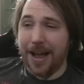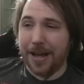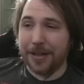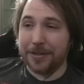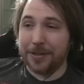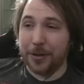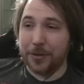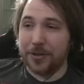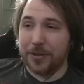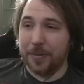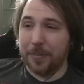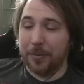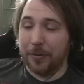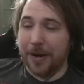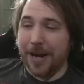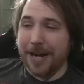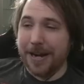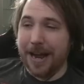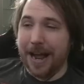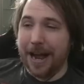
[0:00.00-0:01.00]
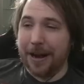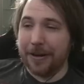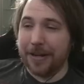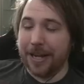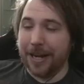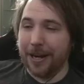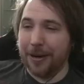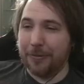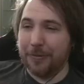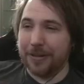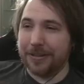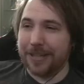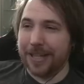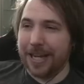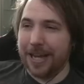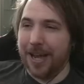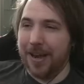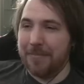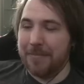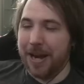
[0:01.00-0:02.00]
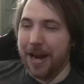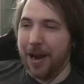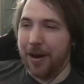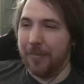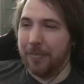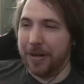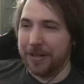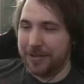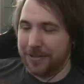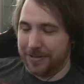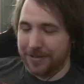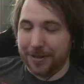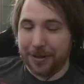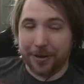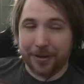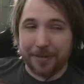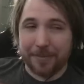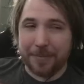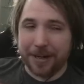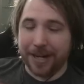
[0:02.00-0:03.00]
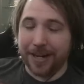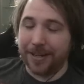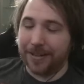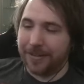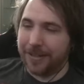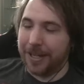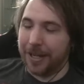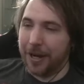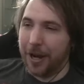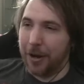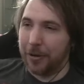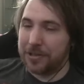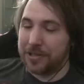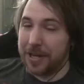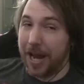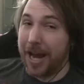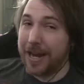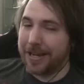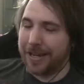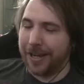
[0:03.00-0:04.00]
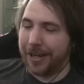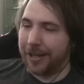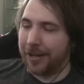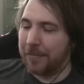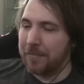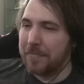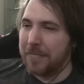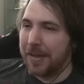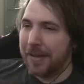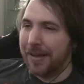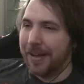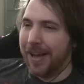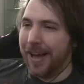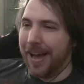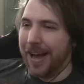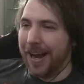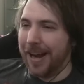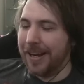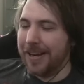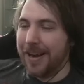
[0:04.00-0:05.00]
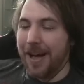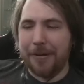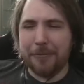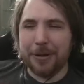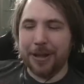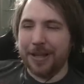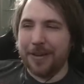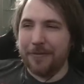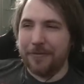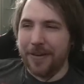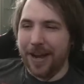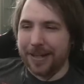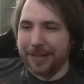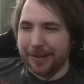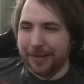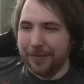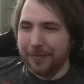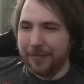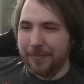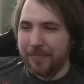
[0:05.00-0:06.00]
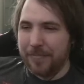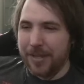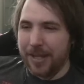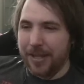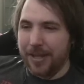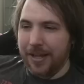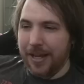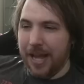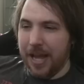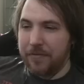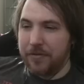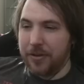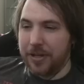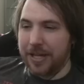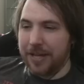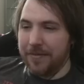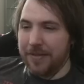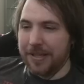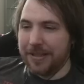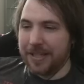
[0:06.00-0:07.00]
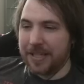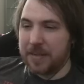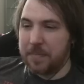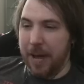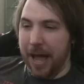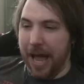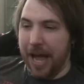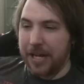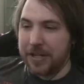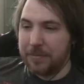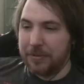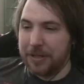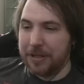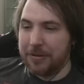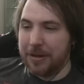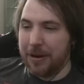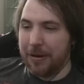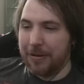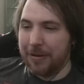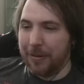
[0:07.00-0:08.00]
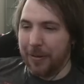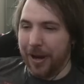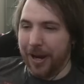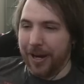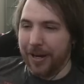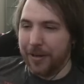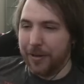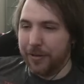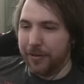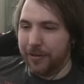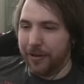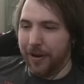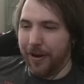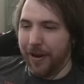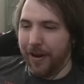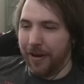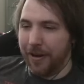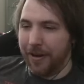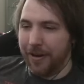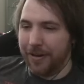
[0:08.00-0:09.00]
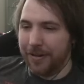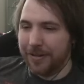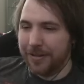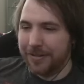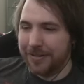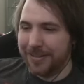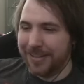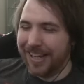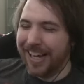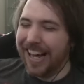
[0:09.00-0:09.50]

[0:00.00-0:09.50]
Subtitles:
So Sabrina out here with a Hypno, but her being, you know, psychic, not really effective. If you give you this badge, will you go away? Yeah.